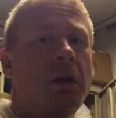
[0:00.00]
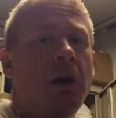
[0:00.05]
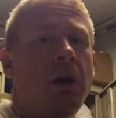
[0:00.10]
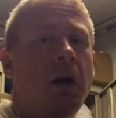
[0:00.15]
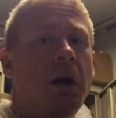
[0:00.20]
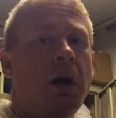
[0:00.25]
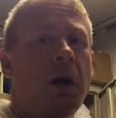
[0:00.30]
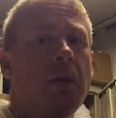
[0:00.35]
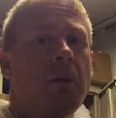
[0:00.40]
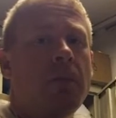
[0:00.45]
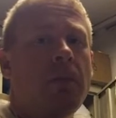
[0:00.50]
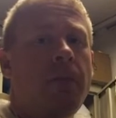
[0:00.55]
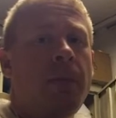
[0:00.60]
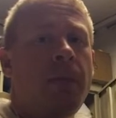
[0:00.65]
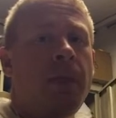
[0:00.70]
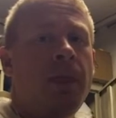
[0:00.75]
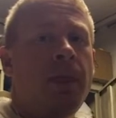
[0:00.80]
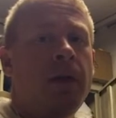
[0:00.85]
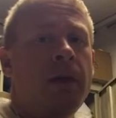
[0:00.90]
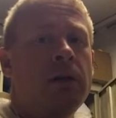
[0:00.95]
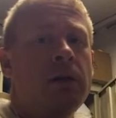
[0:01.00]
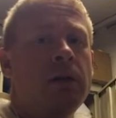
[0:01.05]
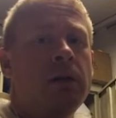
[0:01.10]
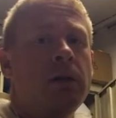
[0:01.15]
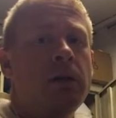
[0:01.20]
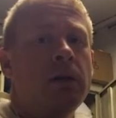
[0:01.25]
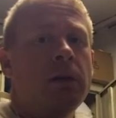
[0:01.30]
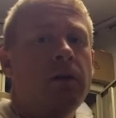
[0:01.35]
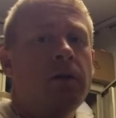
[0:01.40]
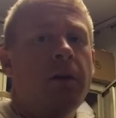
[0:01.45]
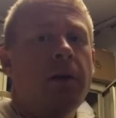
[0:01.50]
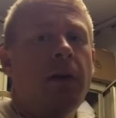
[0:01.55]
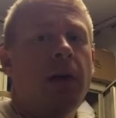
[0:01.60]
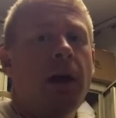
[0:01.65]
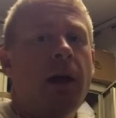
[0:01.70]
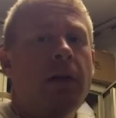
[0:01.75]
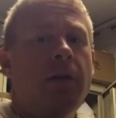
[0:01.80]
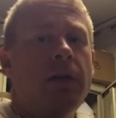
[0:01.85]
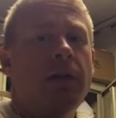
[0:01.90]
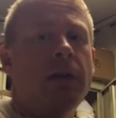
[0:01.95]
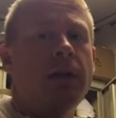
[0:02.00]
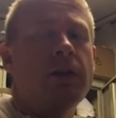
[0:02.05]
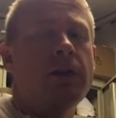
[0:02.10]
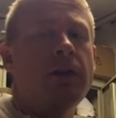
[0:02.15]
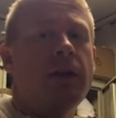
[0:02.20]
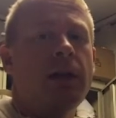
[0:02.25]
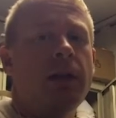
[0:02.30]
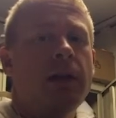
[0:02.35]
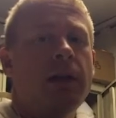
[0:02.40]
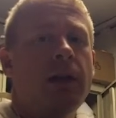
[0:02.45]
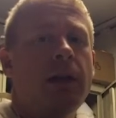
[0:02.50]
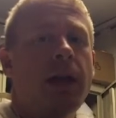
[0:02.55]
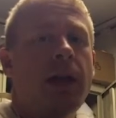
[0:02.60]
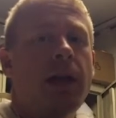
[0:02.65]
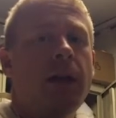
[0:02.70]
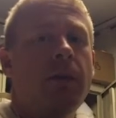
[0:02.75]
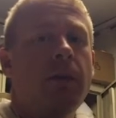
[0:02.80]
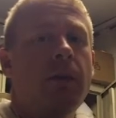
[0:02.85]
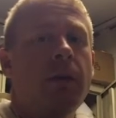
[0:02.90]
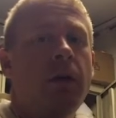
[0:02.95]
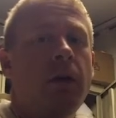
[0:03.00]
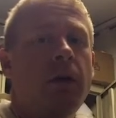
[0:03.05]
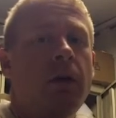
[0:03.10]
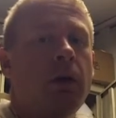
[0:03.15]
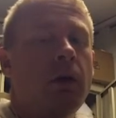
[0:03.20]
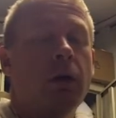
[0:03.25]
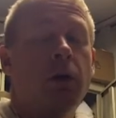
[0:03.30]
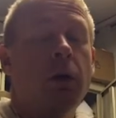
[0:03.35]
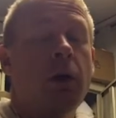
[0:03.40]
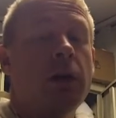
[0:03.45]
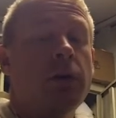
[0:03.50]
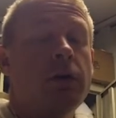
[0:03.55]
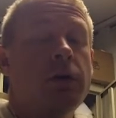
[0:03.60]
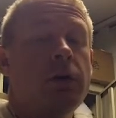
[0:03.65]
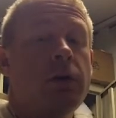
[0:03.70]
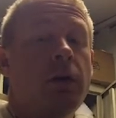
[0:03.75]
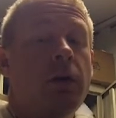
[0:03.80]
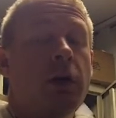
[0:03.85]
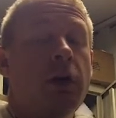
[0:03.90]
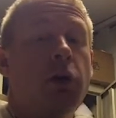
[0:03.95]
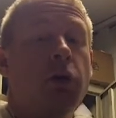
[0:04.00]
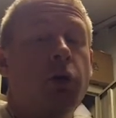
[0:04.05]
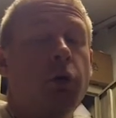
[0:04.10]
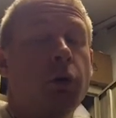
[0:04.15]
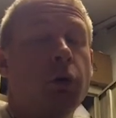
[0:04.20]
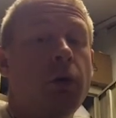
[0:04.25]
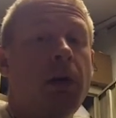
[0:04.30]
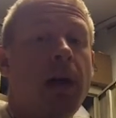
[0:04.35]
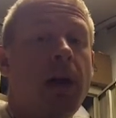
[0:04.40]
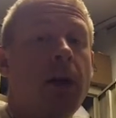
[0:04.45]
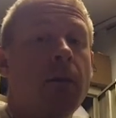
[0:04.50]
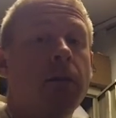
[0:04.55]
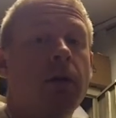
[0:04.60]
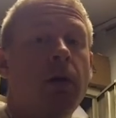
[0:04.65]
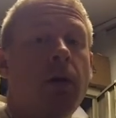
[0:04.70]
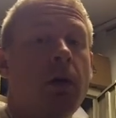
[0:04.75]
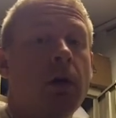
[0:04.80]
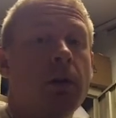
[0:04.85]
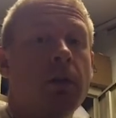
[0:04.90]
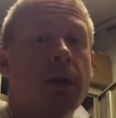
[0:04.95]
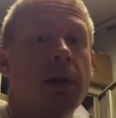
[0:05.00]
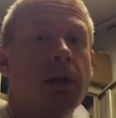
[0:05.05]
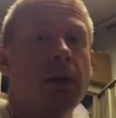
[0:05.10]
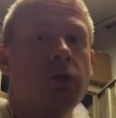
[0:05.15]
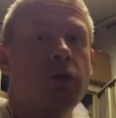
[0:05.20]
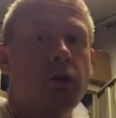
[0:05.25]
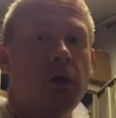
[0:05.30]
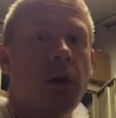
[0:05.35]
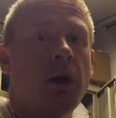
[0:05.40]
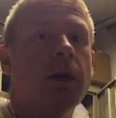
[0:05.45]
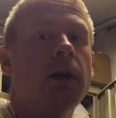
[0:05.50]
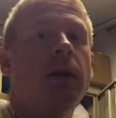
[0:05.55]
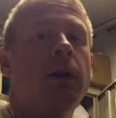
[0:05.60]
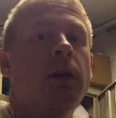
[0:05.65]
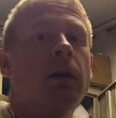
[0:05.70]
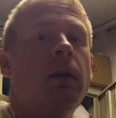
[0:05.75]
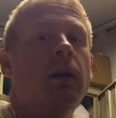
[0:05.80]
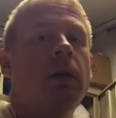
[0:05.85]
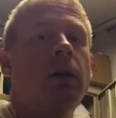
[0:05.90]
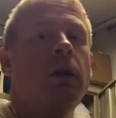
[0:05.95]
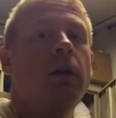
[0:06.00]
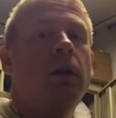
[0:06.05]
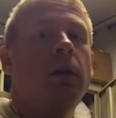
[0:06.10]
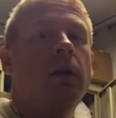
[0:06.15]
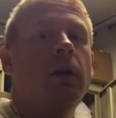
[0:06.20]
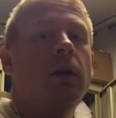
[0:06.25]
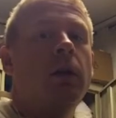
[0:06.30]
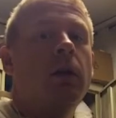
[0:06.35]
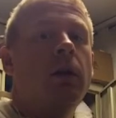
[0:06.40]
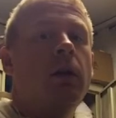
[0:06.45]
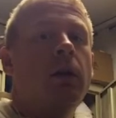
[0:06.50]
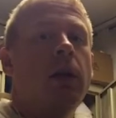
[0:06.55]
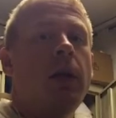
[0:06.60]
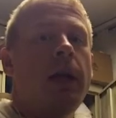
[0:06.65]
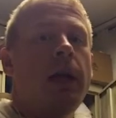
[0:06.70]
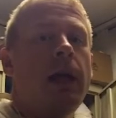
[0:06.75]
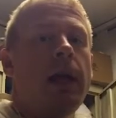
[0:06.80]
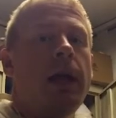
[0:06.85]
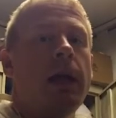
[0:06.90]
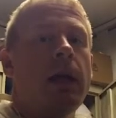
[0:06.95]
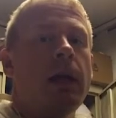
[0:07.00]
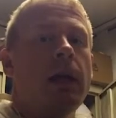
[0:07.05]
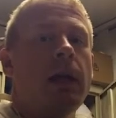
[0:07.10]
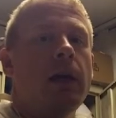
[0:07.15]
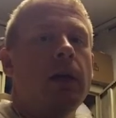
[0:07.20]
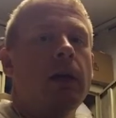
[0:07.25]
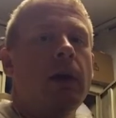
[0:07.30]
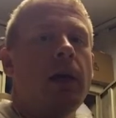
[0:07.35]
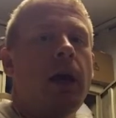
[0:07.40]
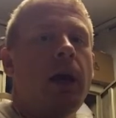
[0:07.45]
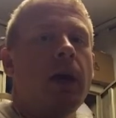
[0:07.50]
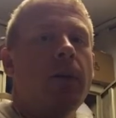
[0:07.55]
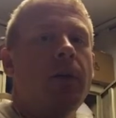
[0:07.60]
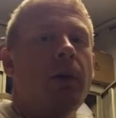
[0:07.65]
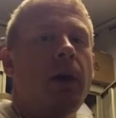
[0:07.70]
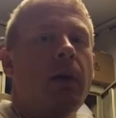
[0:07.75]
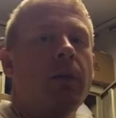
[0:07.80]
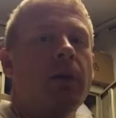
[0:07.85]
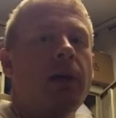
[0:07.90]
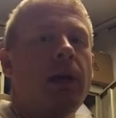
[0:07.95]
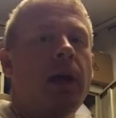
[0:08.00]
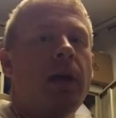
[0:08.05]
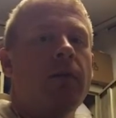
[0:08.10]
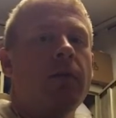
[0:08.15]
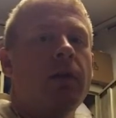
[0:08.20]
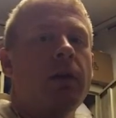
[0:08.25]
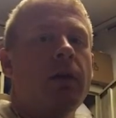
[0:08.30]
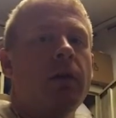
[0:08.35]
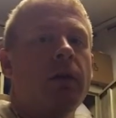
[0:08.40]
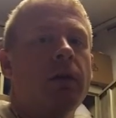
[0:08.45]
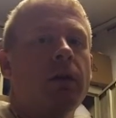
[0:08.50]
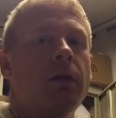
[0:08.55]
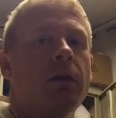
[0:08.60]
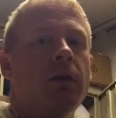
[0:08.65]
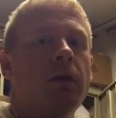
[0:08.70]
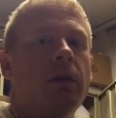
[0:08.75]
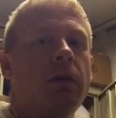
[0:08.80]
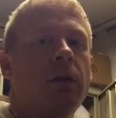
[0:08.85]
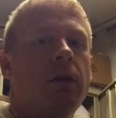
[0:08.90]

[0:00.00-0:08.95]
You figure I have an extended cab, or sorry, crew cab long bed truck, and I probably have another